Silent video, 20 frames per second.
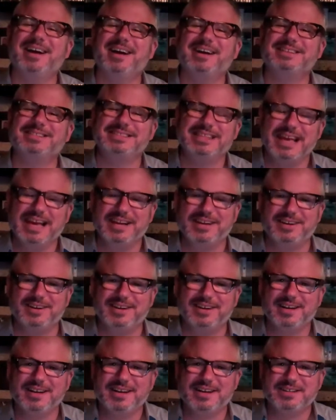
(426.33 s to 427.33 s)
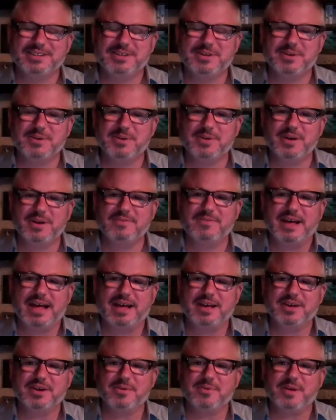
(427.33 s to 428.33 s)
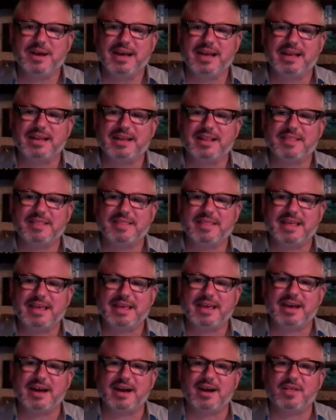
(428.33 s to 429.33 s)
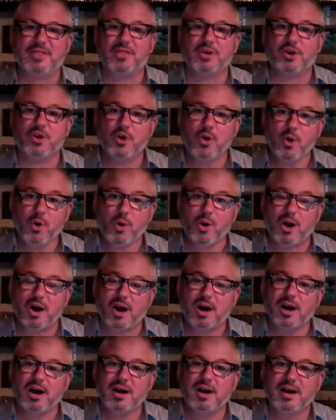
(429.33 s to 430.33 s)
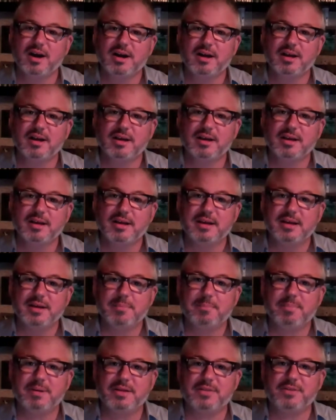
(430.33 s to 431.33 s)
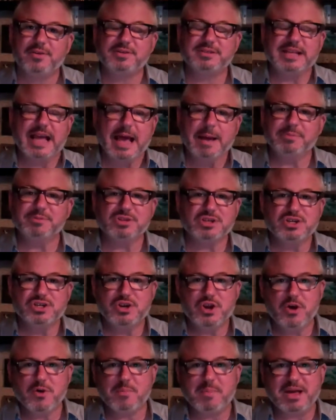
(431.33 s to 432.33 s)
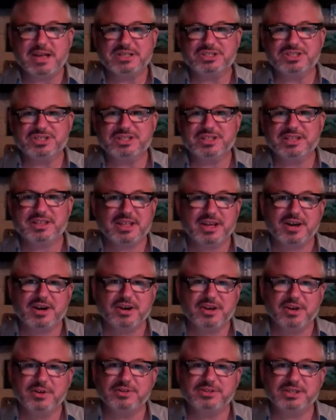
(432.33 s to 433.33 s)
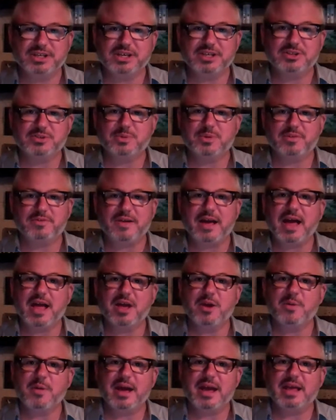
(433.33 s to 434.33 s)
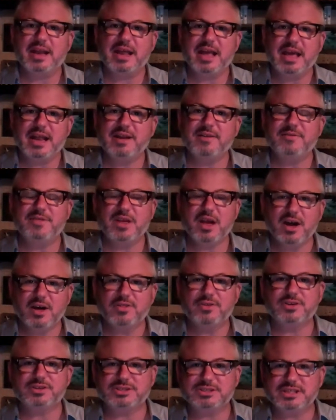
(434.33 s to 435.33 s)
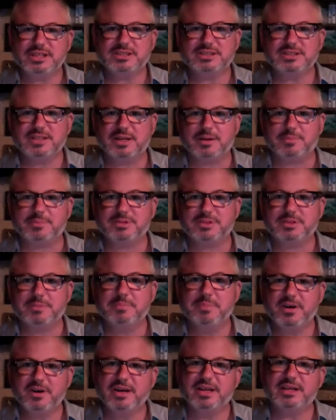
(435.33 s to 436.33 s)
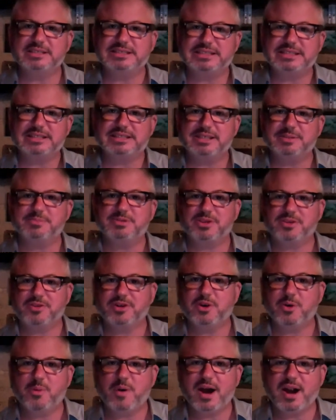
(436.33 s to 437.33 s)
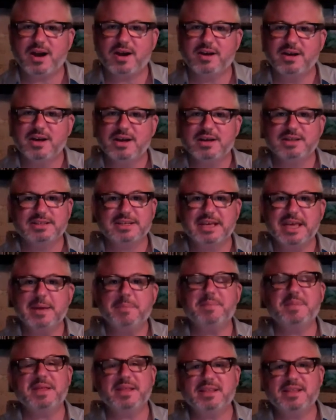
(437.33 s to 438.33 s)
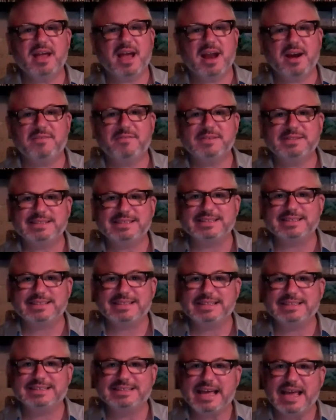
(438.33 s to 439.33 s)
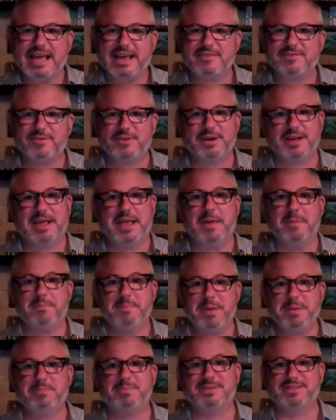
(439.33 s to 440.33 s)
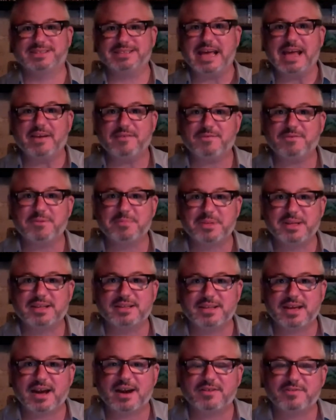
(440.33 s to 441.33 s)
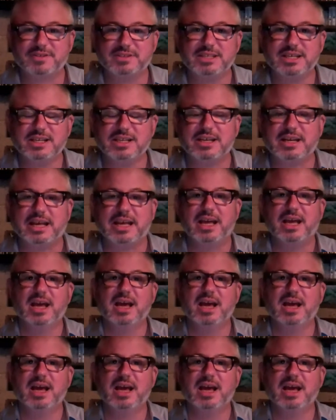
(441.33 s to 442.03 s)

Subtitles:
standard, to evaluate the core. But there's absolutely no mention that they are using it to evaluate any of the other systems, the myriad systems that are required to keep the entire facility safe, or to keep people safe from the entire facility.